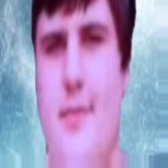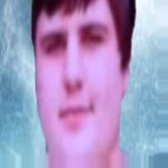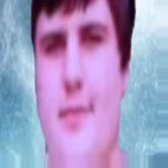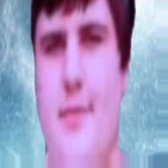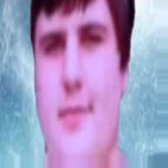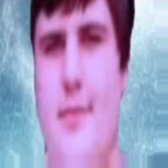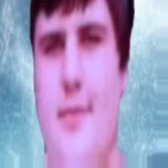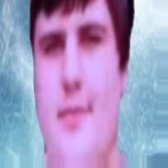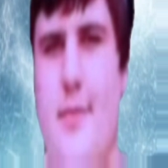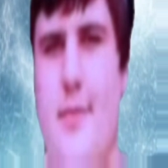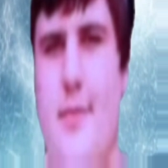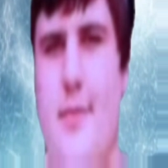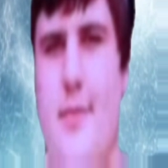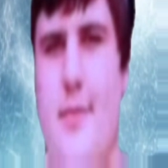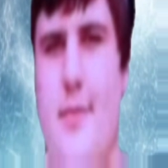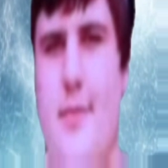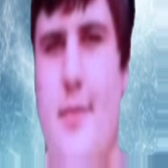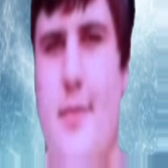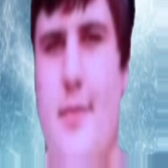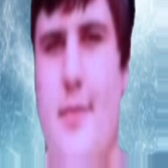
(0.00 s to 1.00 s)

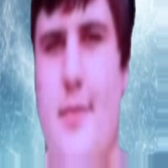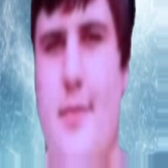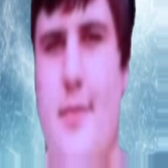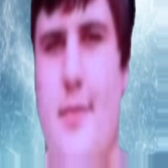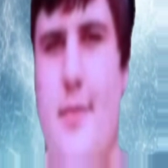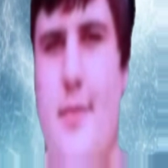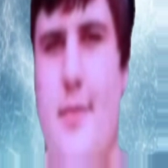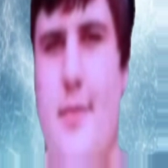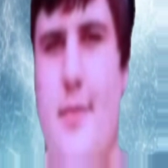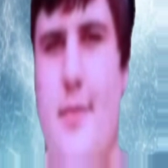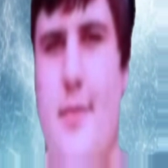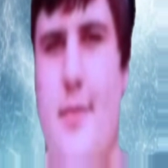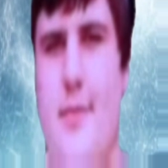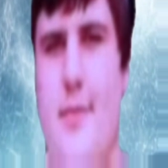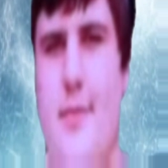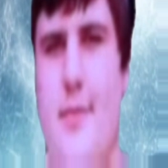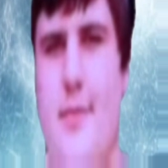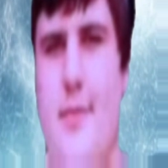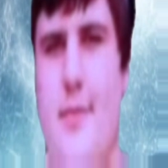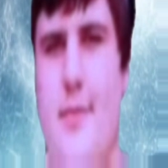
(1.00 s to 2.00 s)

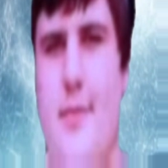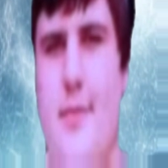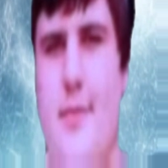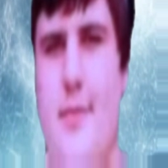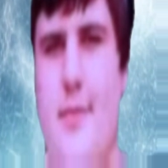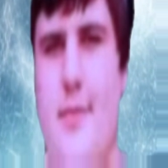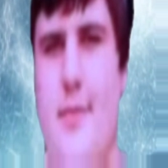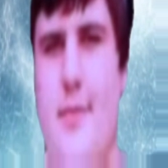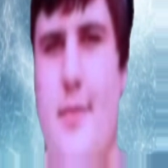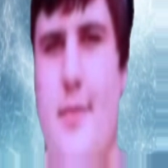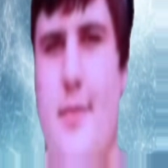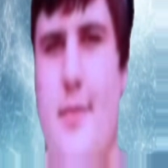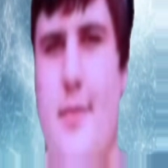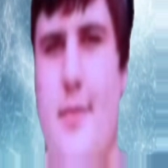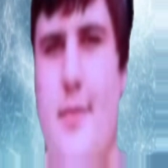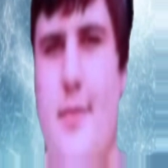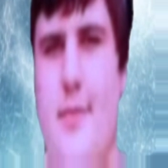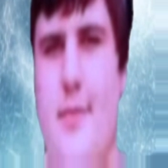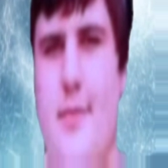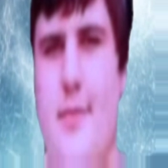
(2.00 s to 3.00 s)

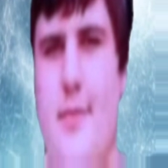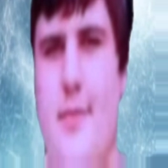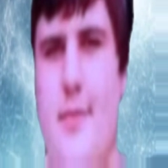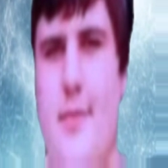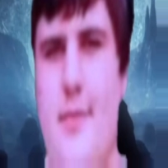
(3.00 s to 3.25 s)
The person shown says nothing.